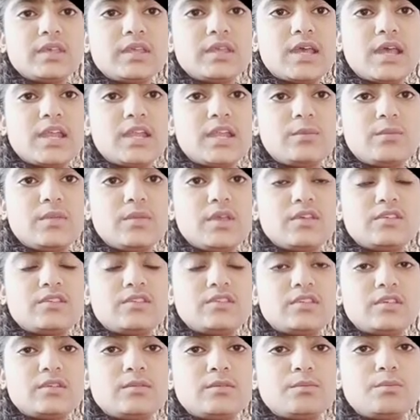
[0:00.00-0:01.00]
in
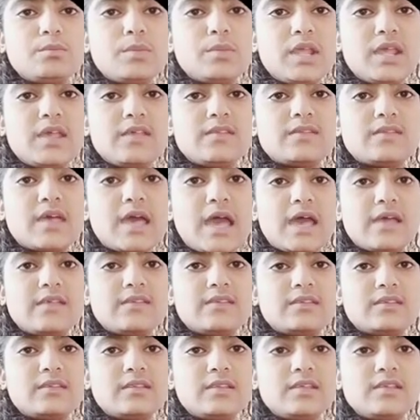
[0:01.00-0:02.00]
animation plays as
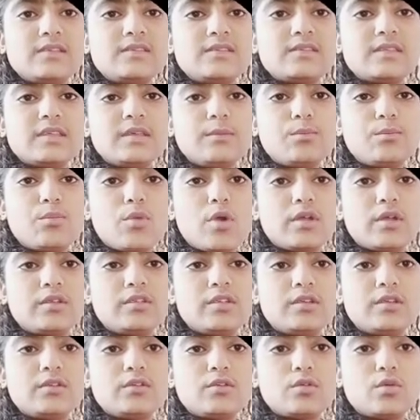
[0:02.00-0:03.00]
this
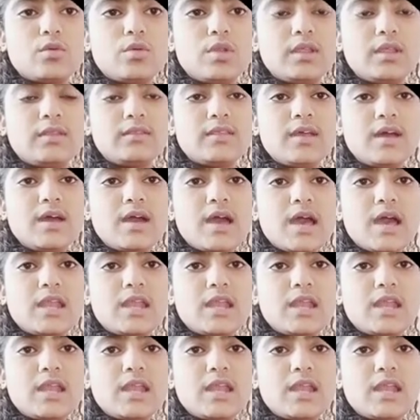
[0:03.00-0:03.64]
important role in the